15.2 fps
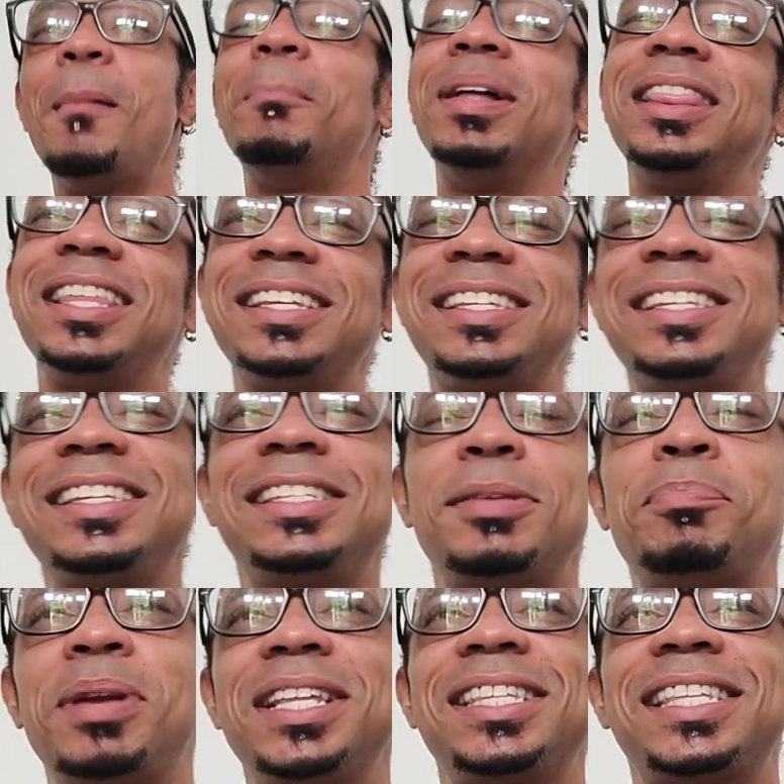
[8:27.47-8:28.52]
but this is,
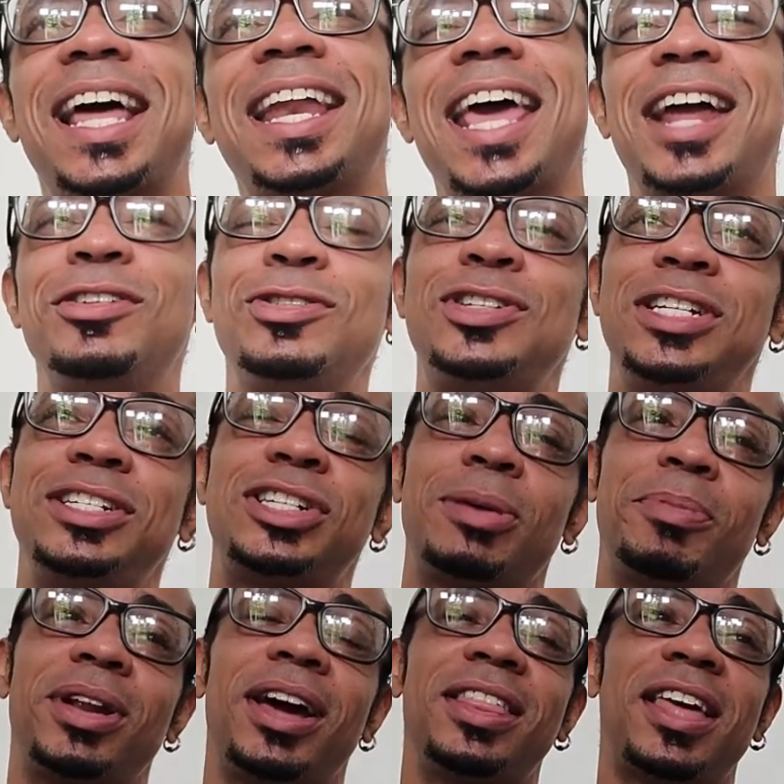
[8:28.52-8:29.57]
but it's that energy,
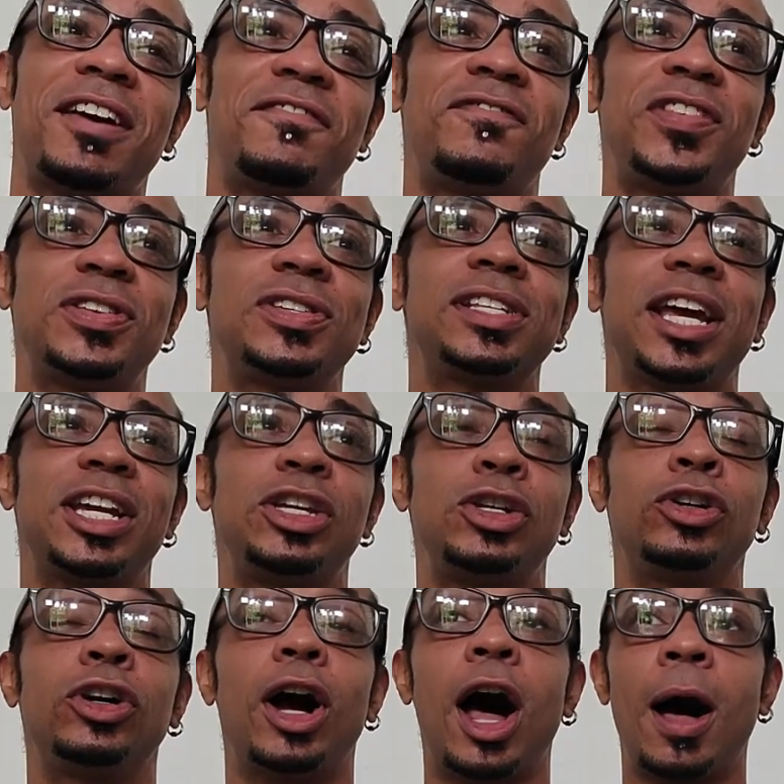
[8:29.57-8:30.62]
Gemini, that feels like
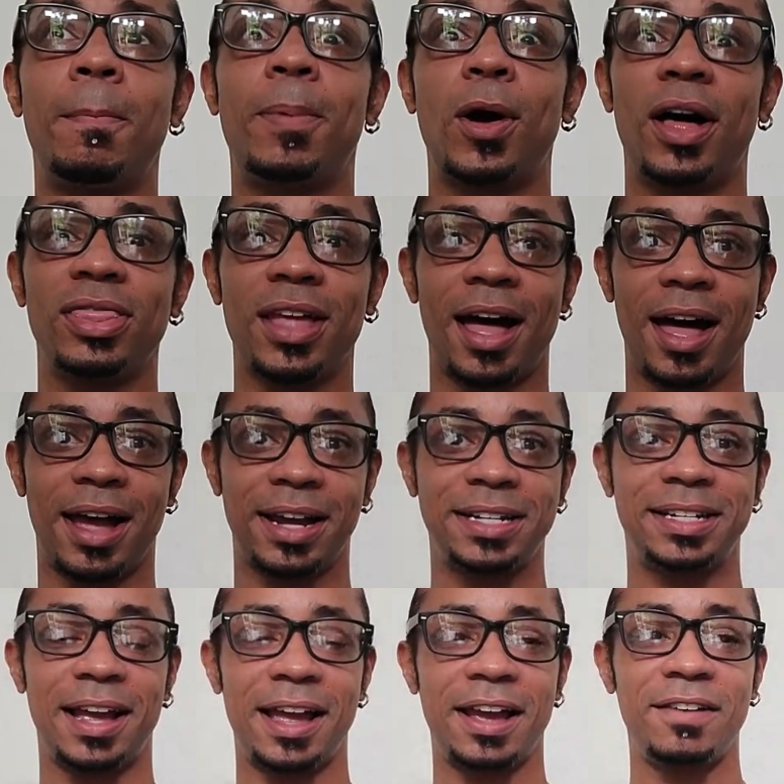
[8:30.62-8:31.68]
you're up on the high
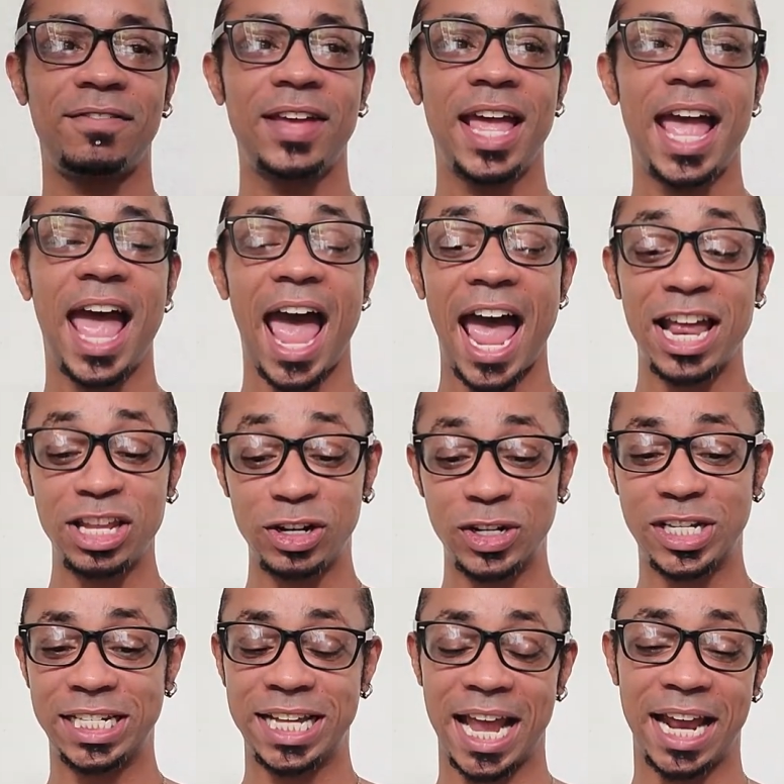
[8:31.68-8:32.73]
dive and you're
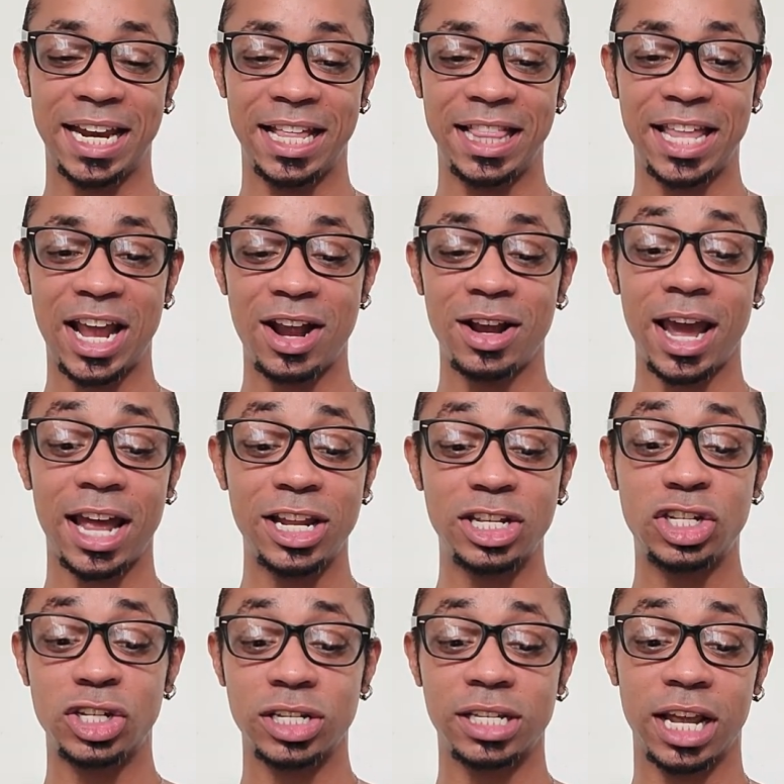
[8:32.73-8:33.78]
standing there and
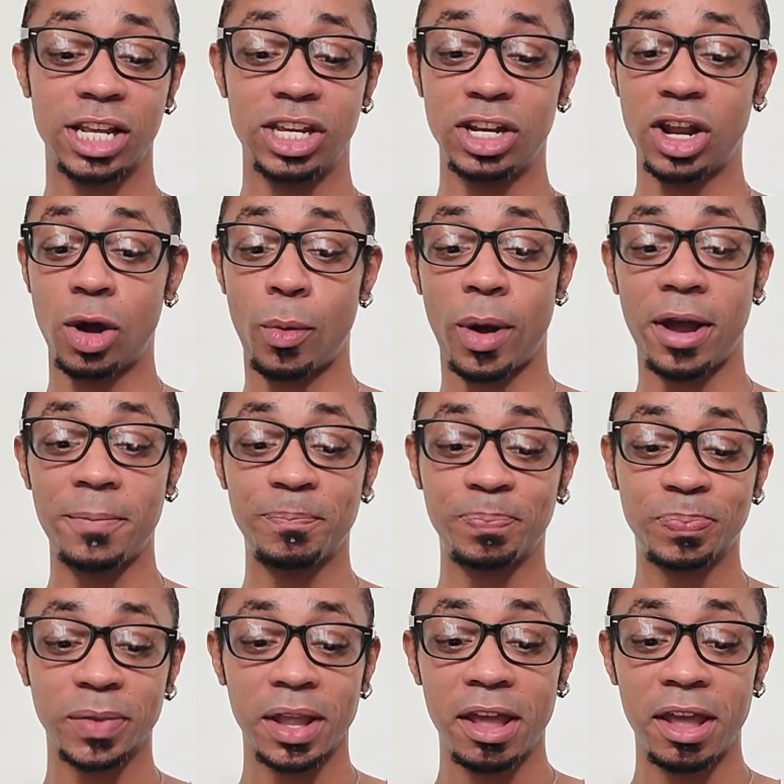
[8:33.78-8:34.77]
it's just like, you know what?